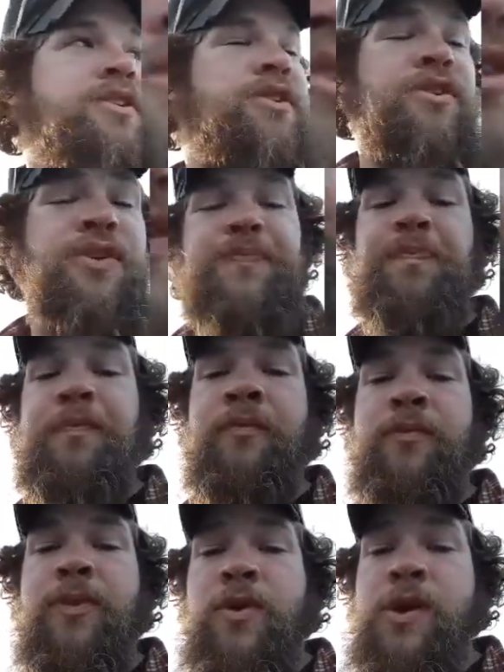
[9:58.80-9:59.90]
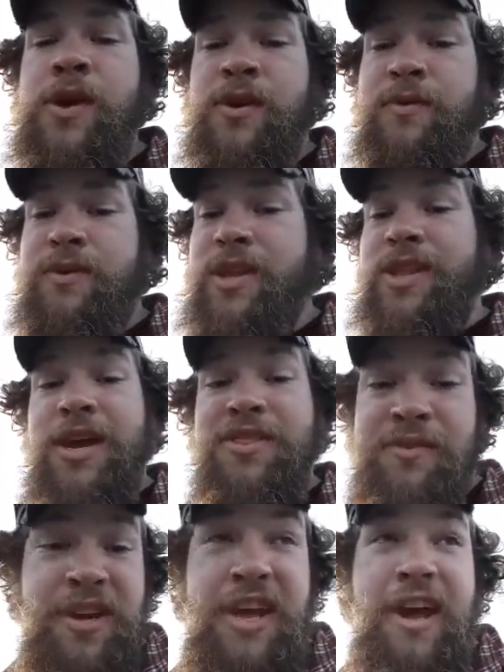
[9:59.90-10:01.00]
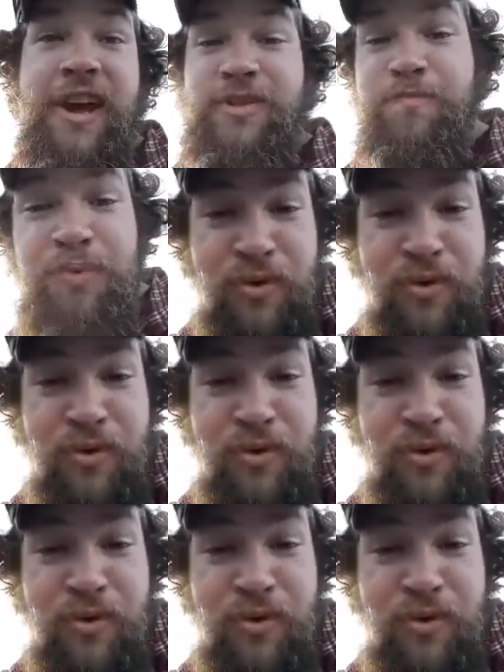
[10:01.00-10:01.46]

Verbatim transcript: to do, and within like three casts,